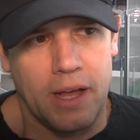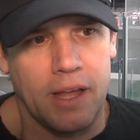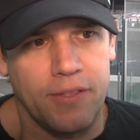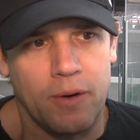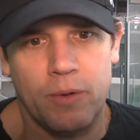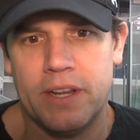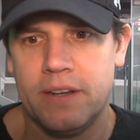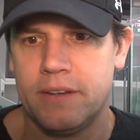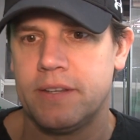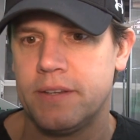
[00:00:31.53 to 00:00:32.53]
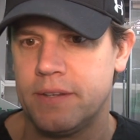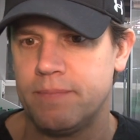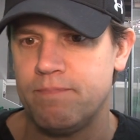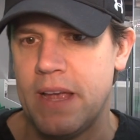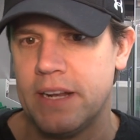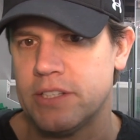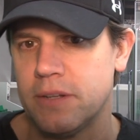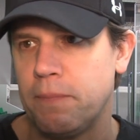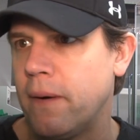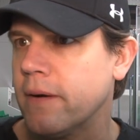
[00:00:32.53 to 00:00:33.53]
thought we didn't manage
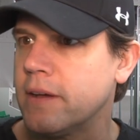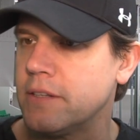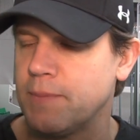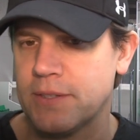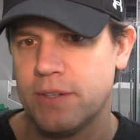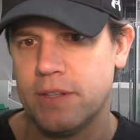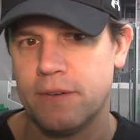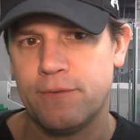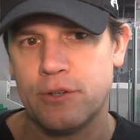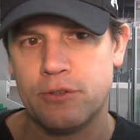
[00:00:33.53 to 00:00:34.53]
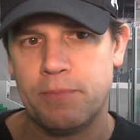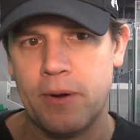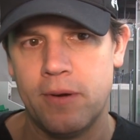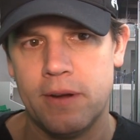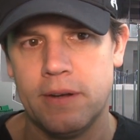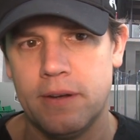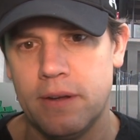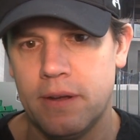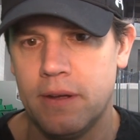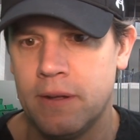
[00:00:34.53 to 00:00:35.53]
the puck, especially in the first
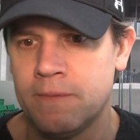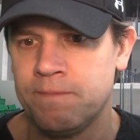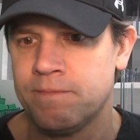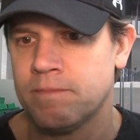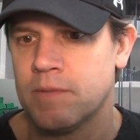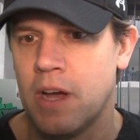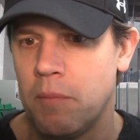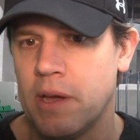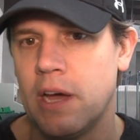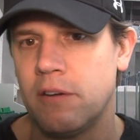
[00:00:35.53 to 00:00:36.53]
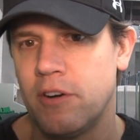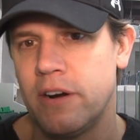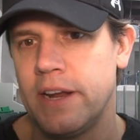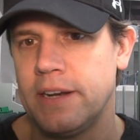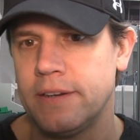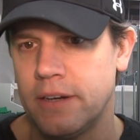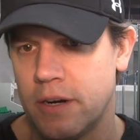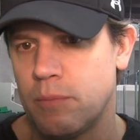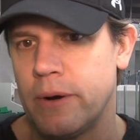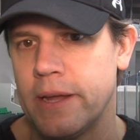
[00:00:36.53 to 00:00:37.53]
period, coming out of our end
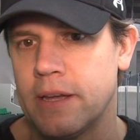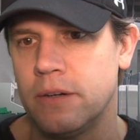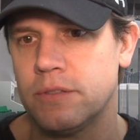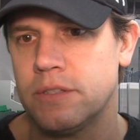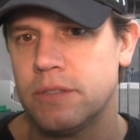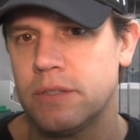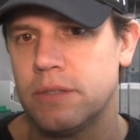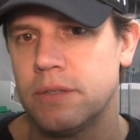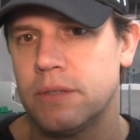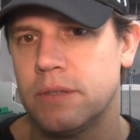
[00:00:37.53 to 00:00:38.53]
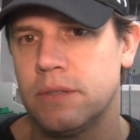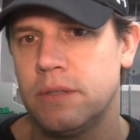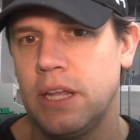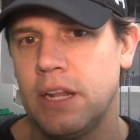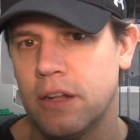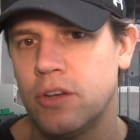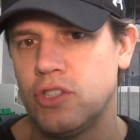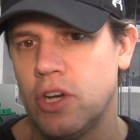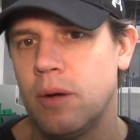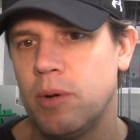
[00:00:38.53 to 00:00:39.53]
on our breakouts. They did a
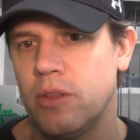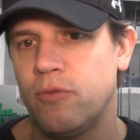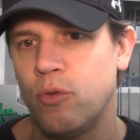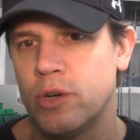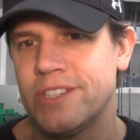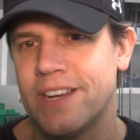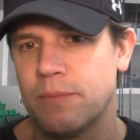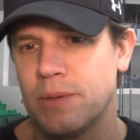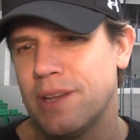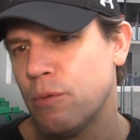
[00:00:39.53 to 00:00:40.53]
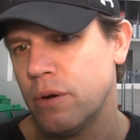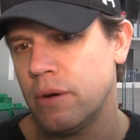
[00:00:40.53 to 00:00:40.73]
good job on the forecheck, but they